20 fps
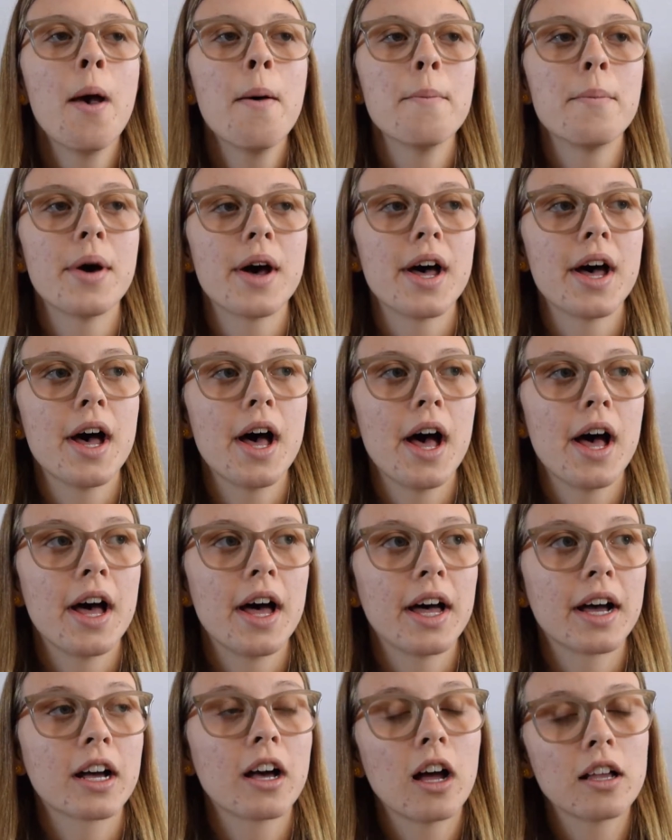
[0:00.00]
But
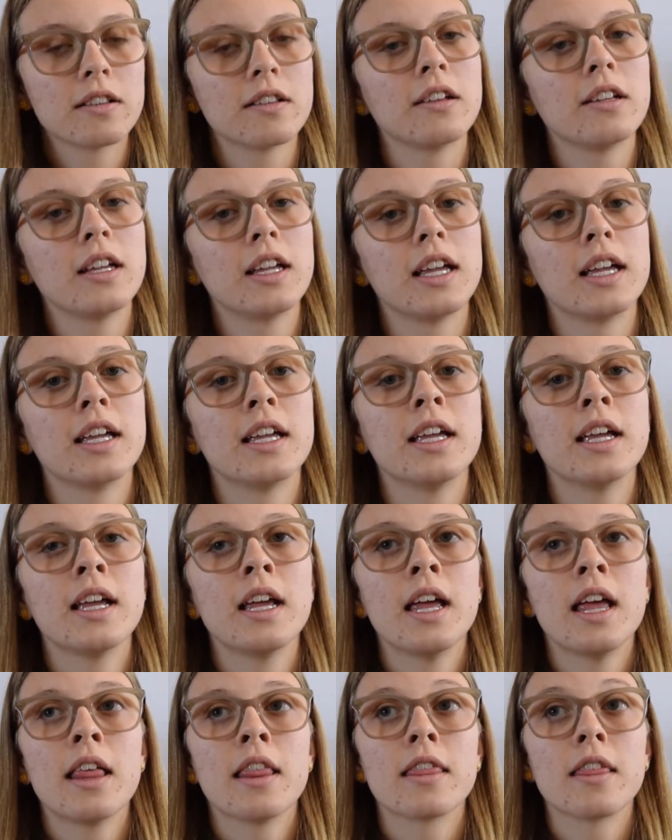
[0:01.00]
Godzilla,
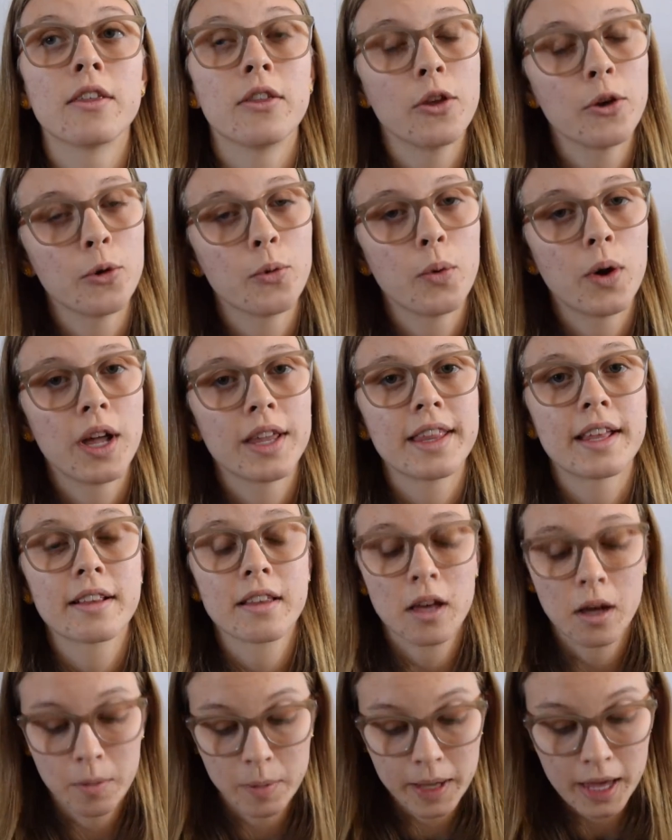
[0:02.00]
the new one that's
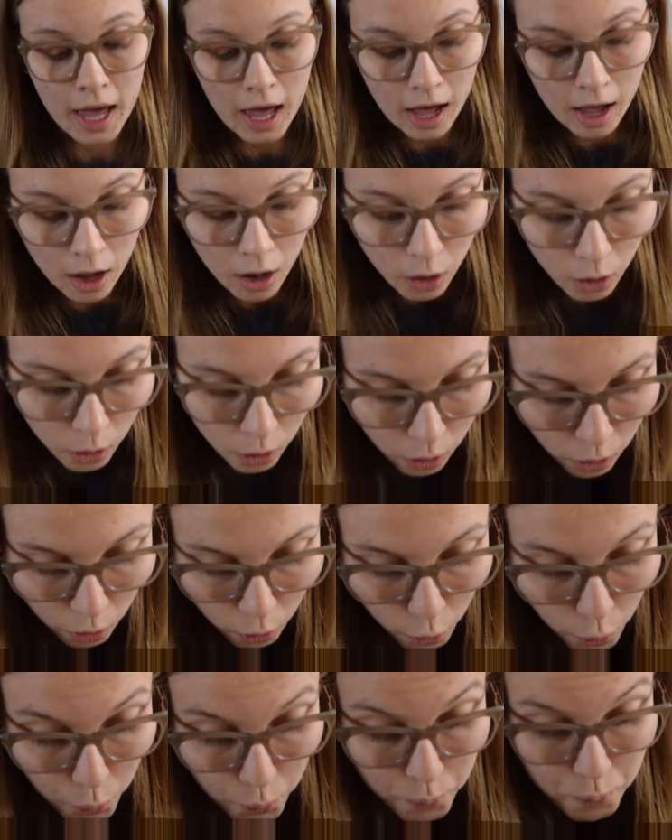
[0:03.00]
coming
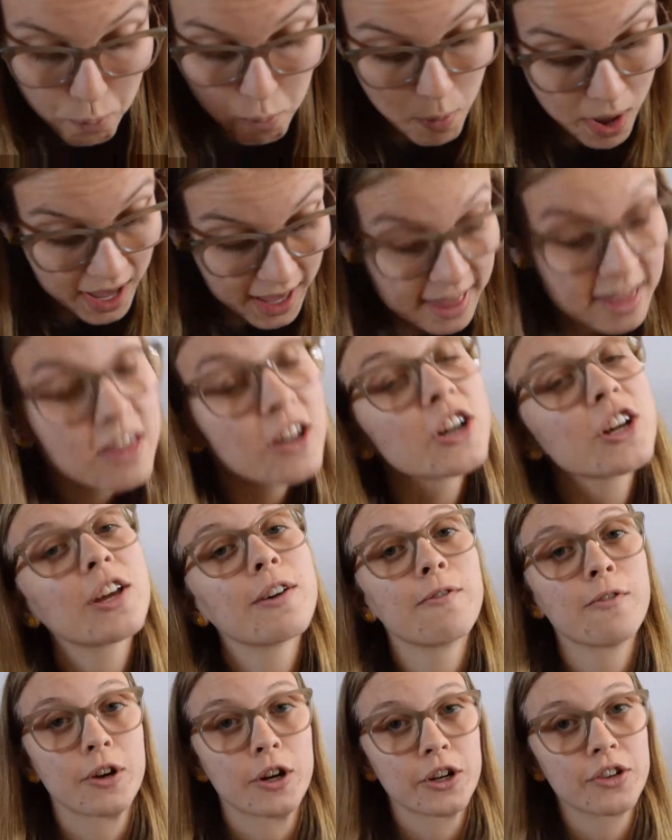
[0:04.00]
out May
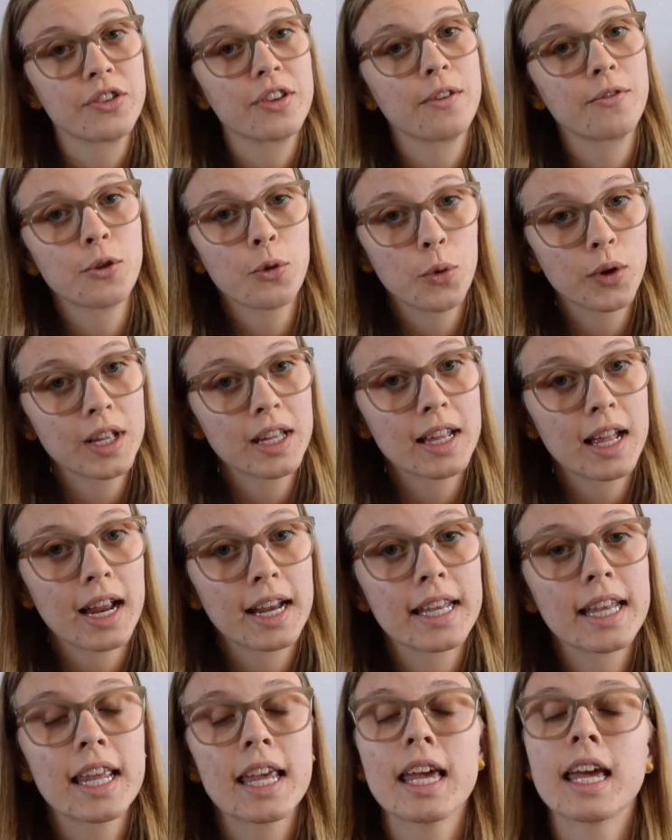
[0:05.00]
31st of
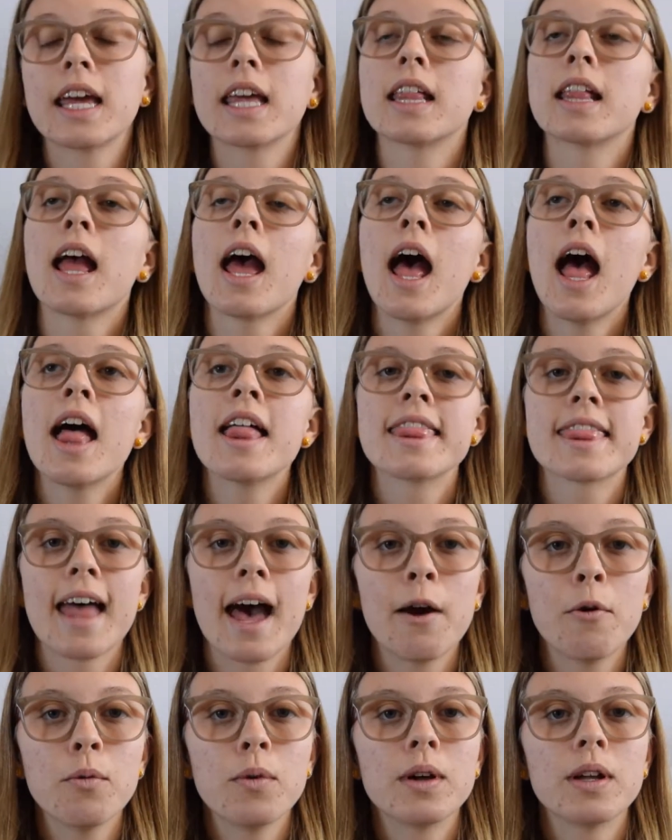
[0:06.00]
2019,
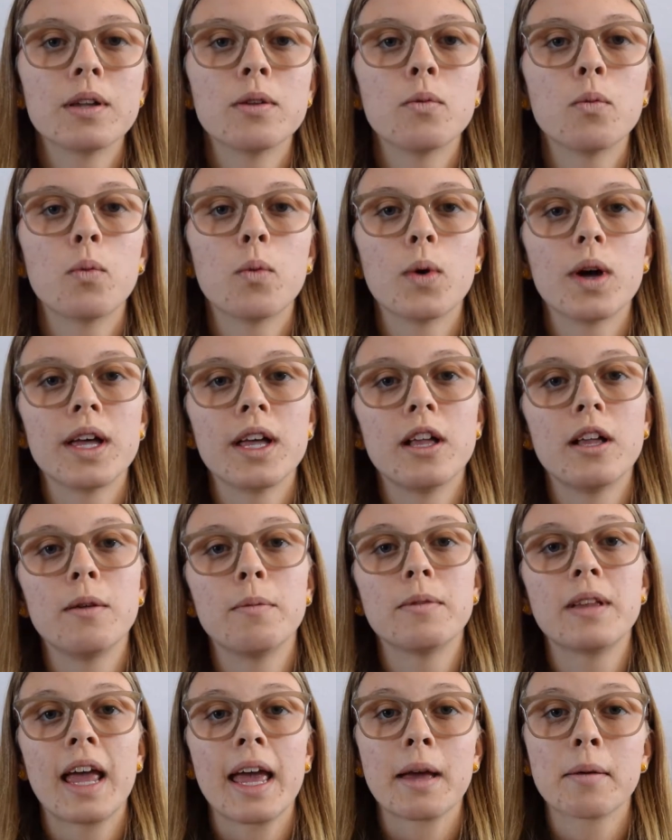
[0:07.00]
that one will
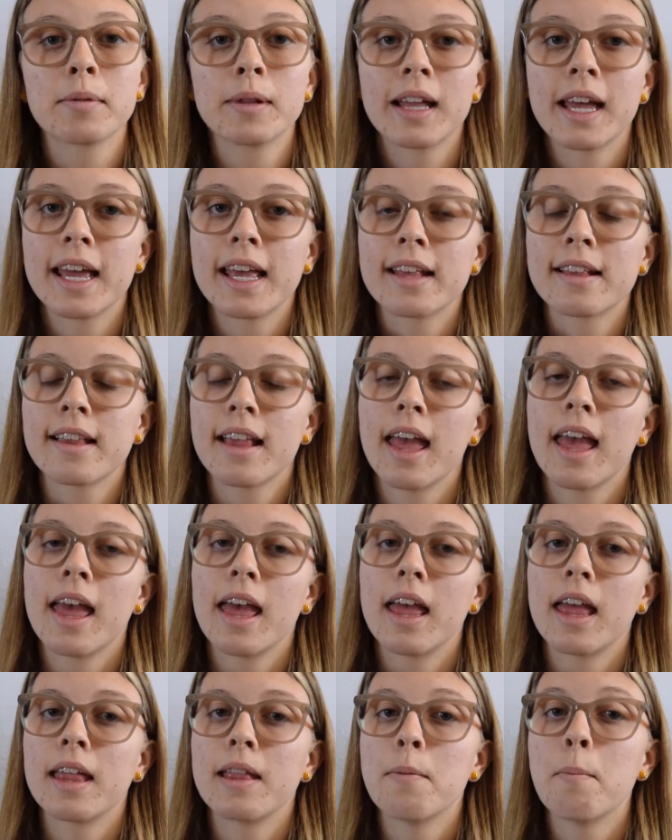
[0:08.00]
take place
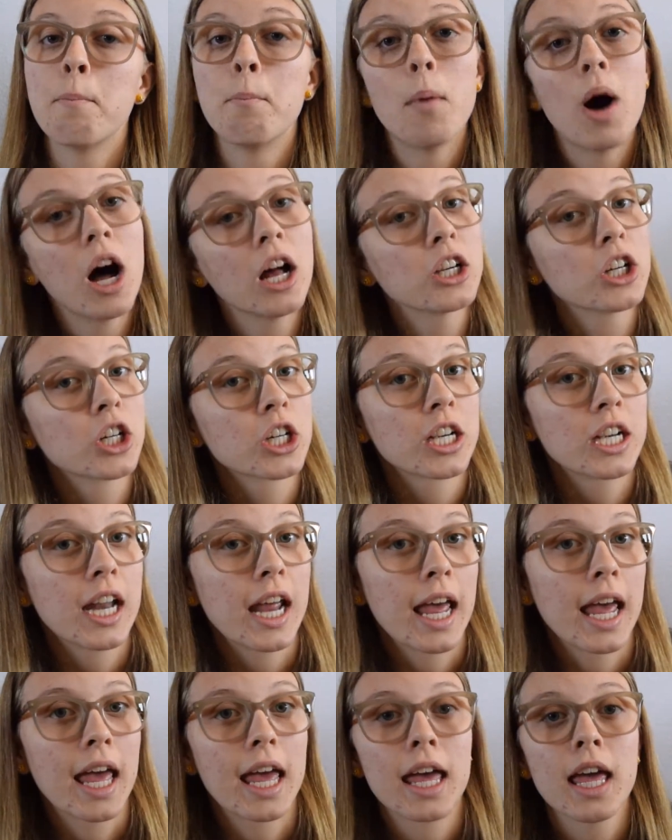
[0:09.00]
in modern
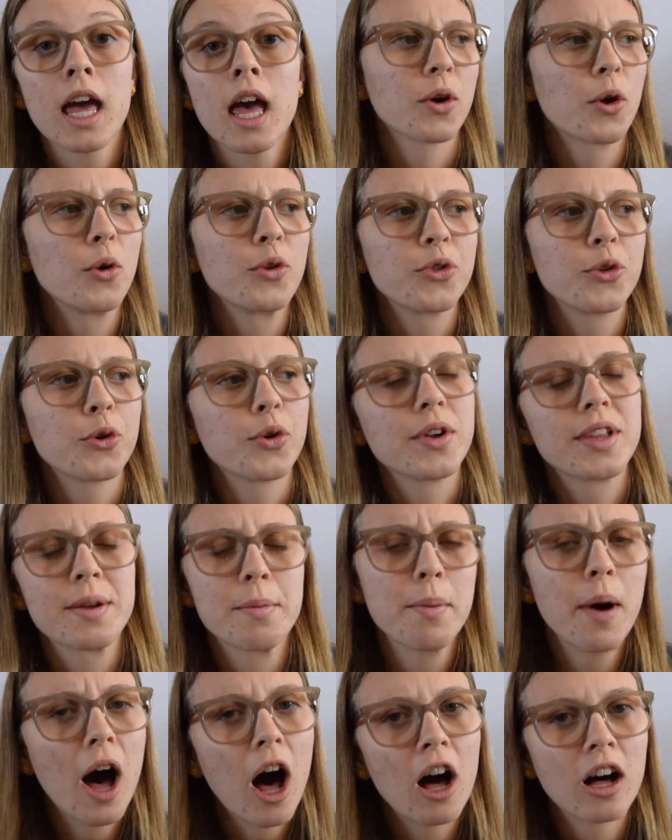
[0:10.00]
day, going through an
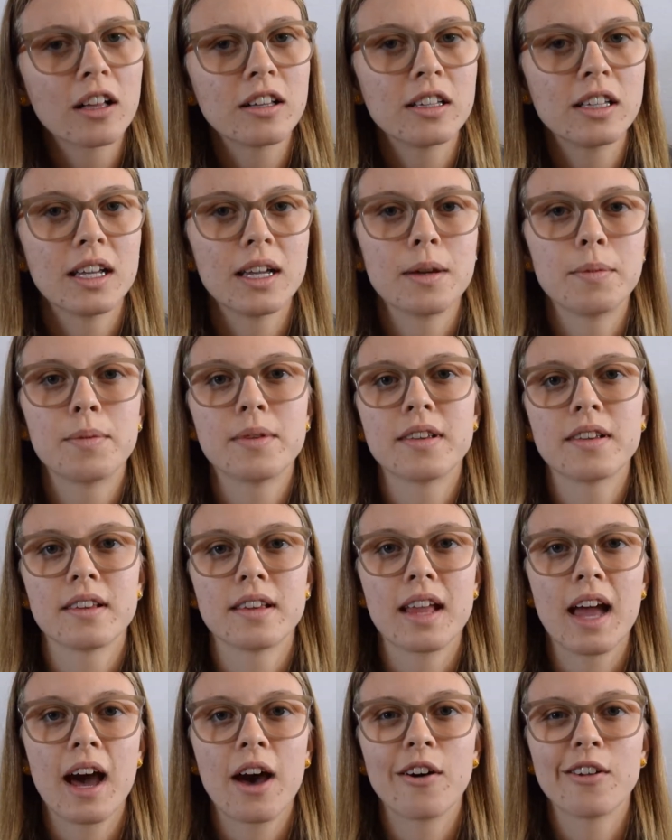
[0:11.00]
apocalypse
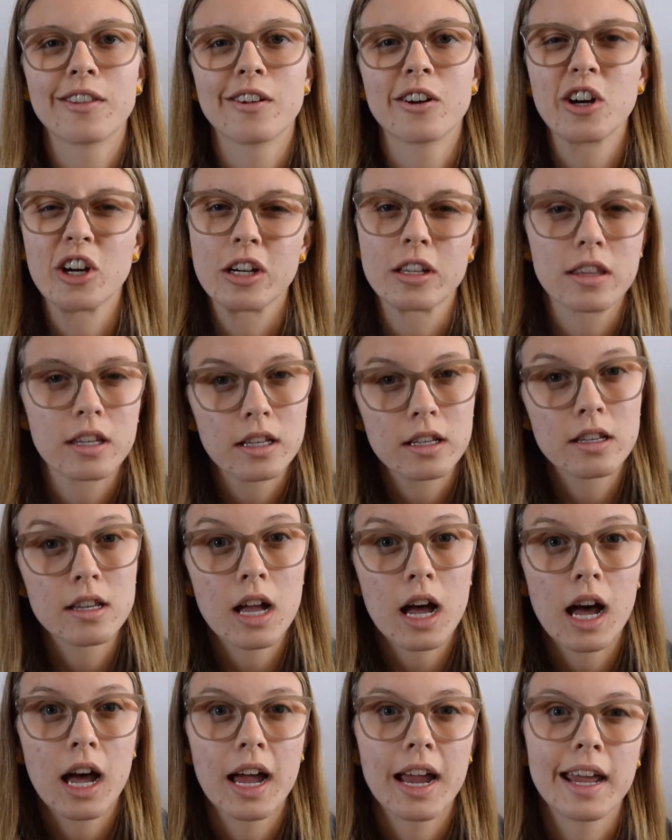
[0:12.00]
and how the earth is
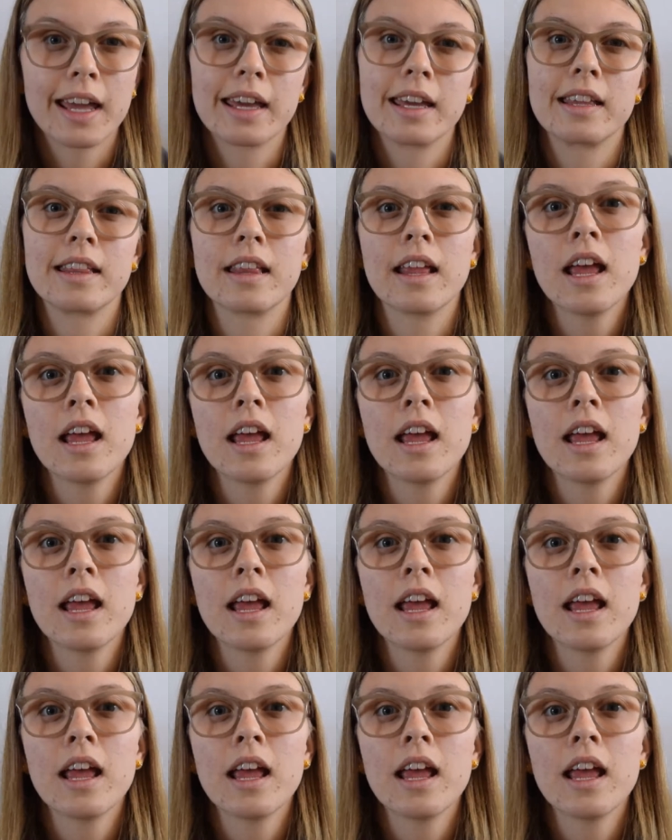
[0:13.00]
dying, and